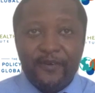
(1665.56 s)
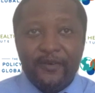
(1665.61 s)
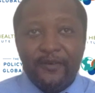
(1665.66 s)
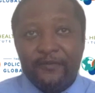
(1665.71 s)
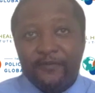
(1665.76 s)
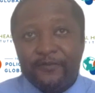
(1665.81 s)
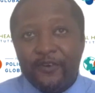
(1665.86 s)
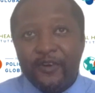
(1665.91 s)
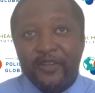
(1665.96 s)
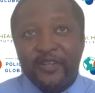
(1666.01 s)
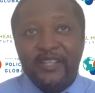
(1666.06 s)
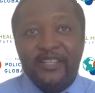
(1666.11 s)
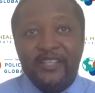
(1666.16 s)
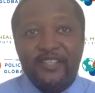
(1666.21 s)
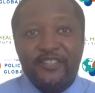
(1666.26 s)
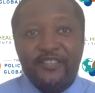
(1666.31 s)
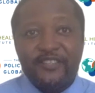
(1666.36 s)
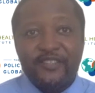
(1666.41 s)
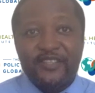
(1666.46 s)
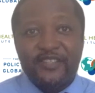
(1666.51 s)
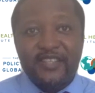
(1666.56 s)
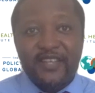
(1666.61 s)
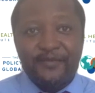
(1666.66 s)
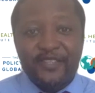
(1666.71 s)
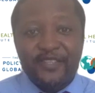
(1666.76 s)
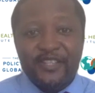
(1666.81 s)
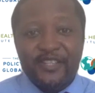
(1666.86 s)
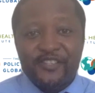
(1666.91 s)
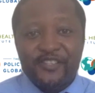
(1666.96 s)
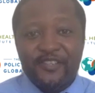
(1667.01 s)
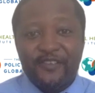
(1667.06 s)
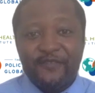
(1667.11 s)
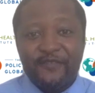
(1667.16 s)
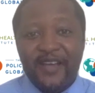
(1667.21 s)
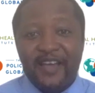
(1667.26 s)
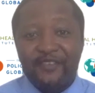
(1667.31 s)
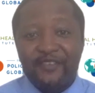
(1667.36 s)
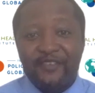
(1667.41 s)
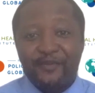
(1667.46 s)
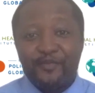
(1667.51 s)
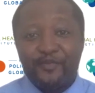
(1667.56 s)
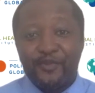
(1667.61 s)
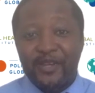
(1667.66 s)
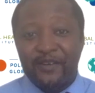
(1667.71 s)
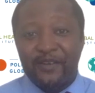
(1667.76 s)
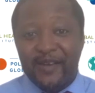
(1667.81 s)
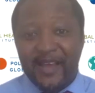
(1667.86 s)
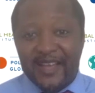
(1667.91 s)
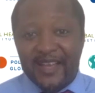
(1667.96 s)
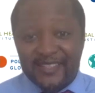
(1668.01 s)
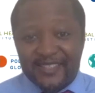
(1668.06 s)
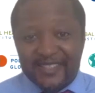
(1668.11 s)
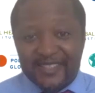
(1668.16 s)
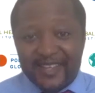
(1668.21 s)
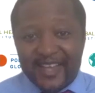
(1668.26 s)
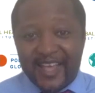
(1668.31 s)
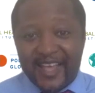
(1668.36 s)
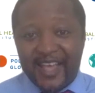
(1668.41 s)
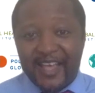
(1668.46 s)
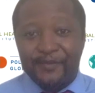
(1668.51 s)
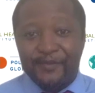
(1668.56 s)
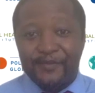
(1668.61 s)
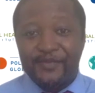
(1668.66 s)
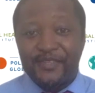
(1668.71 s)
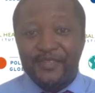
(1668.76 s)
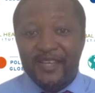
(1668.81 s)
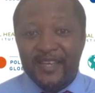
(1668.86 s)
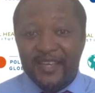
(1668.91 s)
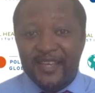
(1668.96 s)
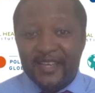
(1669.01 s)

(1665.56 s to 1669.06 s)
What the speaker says: falling into the temptation of having polarizing camps